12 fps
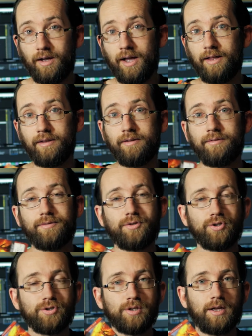And
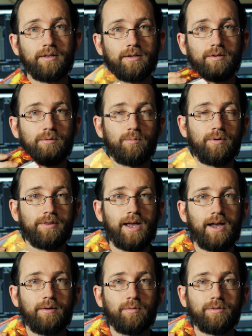just like with
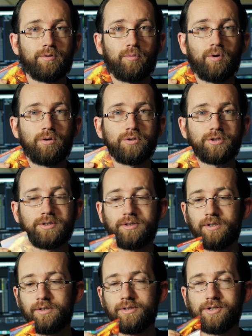that, with corrosion,
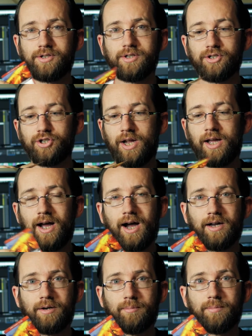this is enchant
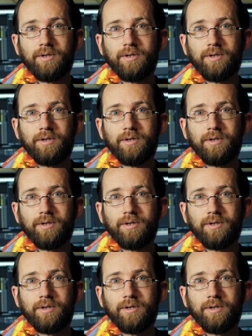item.